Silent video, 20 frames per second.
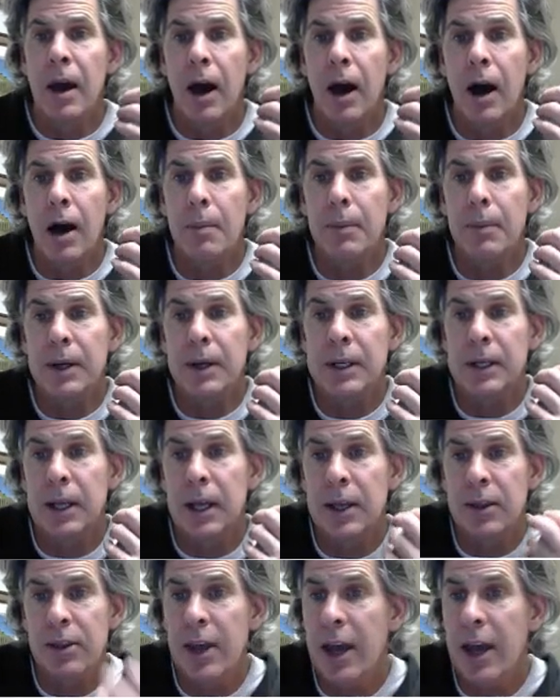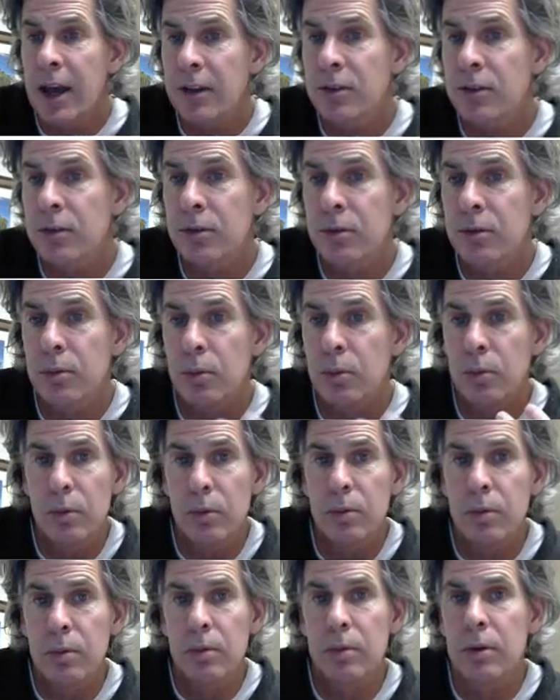And that's
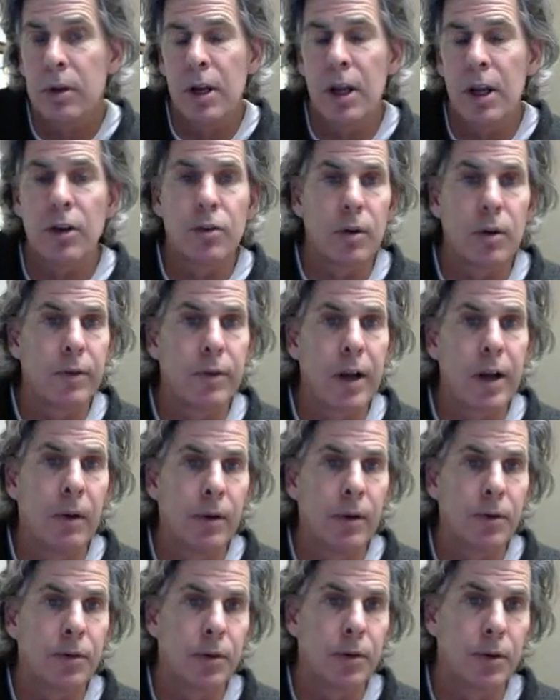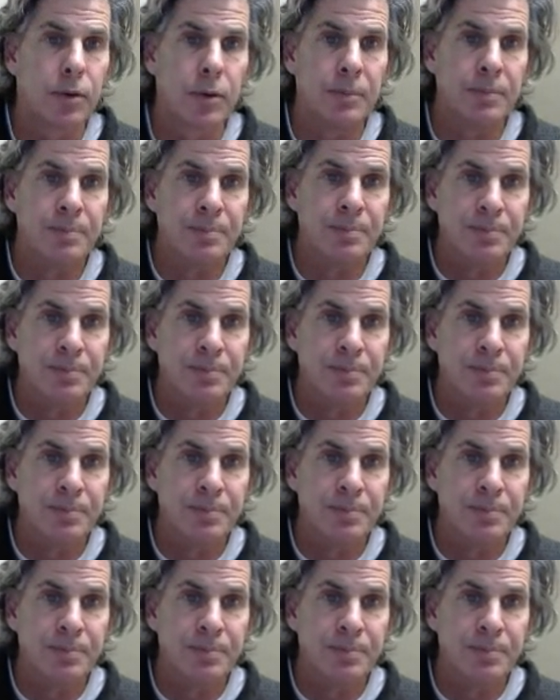the nature of analysis.